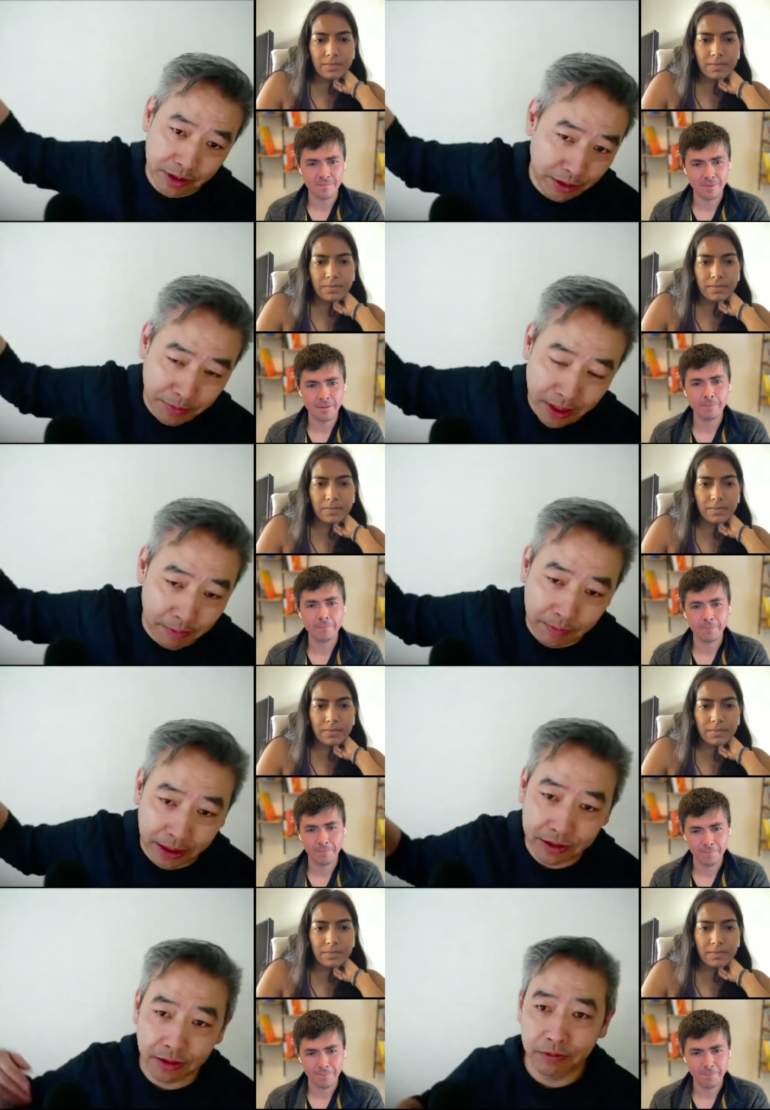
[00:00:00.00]
Speaker 1: and you become
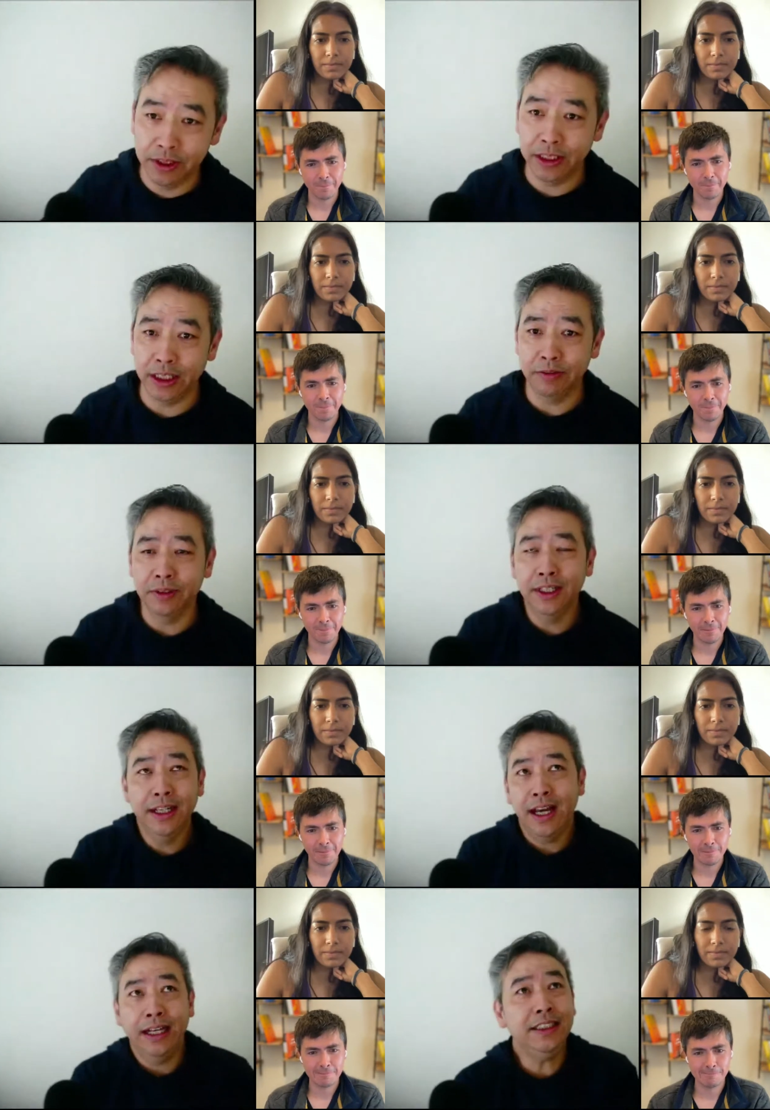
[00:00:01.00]
like sort of really tasteful.
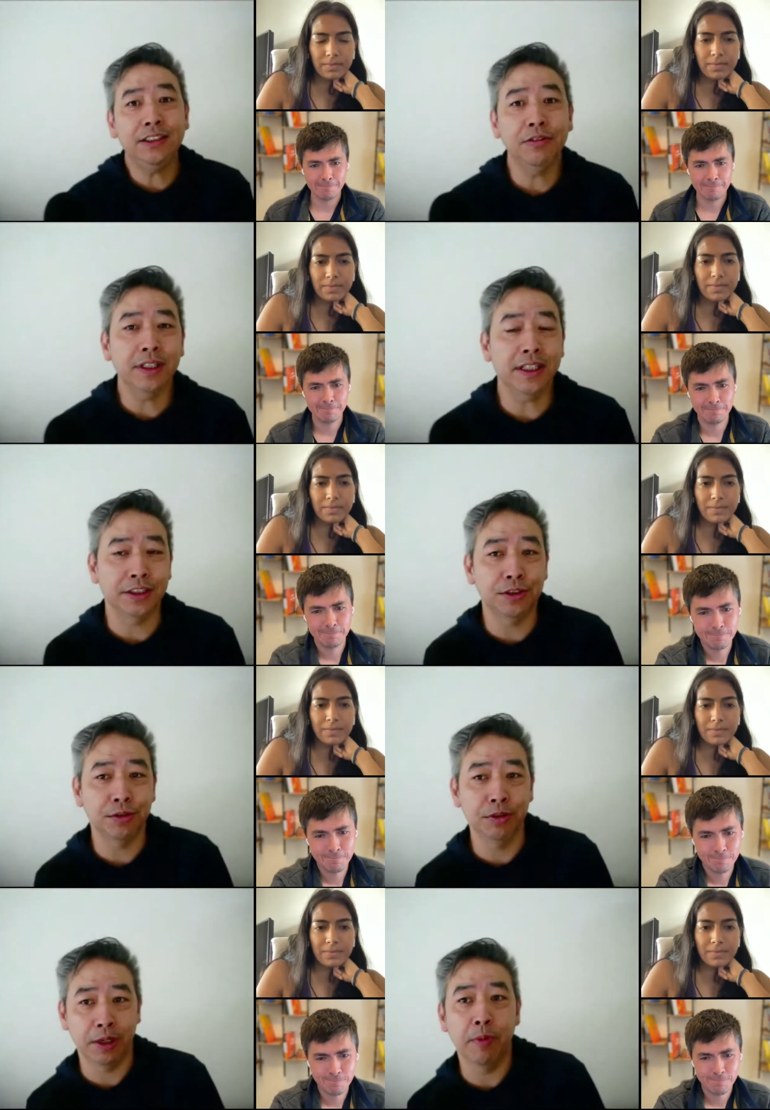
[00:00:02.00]
I just don't think that's
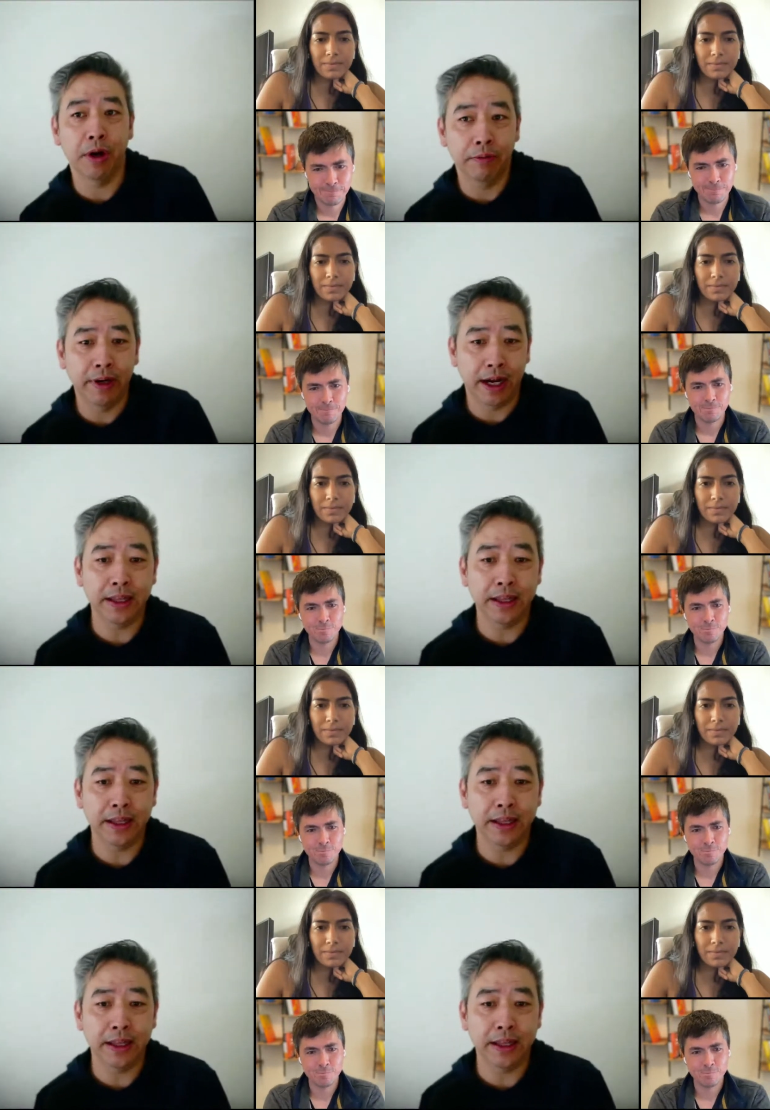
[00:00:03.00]
true anymore, right?